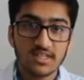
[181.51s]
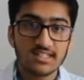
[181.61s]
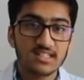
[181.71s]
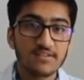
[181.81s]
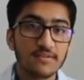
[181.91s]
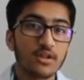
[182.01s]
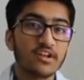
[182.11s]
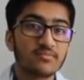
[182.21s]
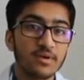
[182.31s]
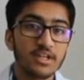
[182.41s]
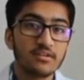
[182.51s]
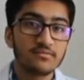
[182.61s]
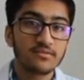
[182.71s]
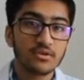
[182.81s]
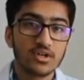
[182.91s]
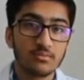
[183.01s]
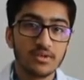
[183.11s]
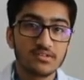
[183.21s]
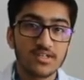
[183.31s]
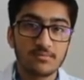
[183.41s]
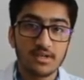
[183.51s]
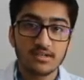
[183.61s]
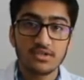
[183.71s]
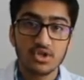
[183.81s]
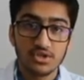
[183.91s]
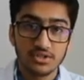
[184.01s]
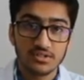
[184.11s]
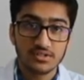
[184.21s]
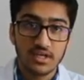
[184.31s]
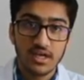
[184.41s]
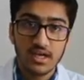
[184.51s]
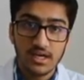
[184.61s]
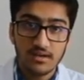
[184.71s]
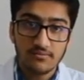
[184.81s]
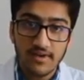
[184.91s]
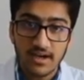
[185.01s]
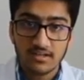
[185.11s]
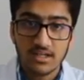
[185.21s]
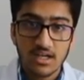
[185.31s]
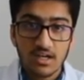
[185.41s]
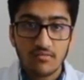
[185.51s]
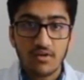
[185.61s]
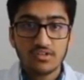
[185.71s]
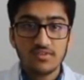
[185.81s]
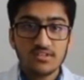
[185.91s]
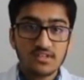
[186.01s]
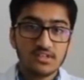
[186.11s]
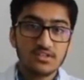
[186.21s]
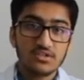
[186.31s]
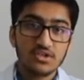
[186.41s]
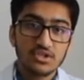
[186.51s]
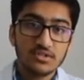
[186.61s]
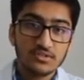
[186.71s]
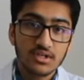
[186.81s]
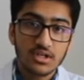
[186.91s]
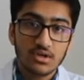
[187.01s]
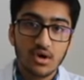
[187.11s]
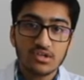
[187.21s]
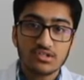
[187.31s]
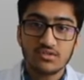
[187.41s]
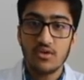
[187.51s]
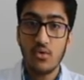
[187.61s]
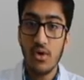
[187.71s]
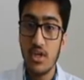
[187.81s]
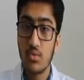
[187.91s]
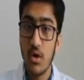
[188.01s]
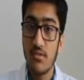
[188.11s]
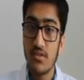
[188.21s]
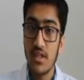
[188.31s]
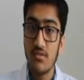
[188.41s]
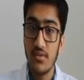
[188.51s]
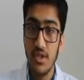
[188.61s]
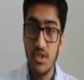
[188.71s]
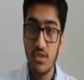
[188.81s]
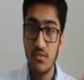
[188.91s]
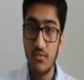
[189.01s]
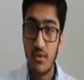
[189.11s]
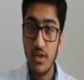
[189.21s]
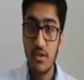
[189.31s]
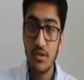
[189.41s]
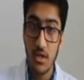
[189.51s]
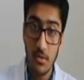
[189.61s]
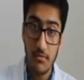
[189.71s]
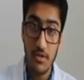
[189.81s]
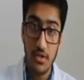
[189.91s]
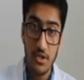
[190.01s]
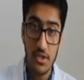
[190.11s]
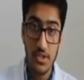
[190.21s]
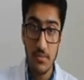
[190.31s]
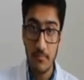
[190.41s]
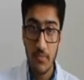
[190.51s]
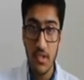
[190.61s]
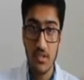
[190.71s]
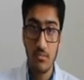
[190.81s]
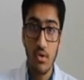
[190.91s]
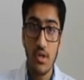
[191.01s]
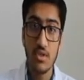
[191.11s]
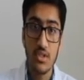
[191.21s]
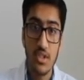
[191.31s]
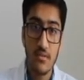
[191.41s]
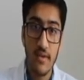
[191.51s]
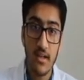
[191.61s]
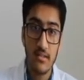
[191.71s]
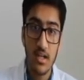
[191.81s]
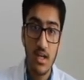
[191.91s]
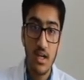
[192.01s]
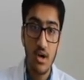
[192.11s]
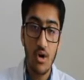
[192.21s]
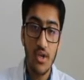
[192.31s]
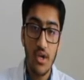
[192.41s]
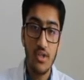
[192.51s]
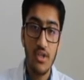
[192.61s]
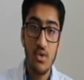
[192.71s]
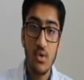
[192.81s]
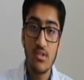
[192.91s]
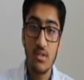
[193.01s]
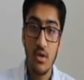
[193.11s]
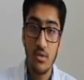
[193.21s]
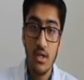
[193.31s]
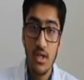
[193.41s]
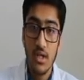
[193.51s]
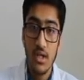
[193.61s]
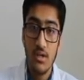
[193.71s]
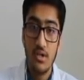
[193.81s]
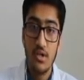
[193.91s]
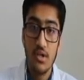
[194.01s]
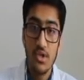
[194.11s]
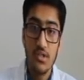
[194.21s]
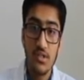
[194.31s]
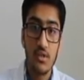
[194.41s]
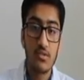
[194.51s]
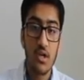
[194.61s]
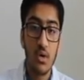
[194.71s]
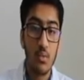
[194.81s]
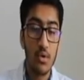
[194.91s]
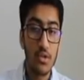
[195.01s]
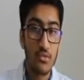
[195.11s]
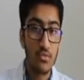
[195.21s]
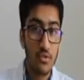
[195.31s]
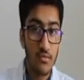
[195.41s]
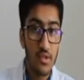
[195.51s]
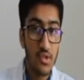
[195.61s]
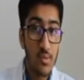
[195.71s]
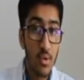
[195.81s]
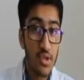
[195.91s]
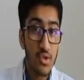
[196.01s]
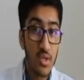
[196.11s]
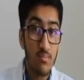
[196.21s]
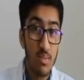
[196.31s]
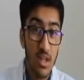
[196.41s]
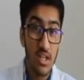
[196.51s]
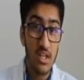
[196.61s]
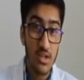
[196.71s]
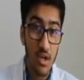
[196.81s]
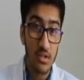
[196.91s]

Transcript: and save a lot of money for companies that make detergents. In fact, phosphates in detergent cost around only 12 cents for each 4-liter tub of detergent. Some more interesting facts are that in the US alone, detergent sales are worth roughly $3.3 billion,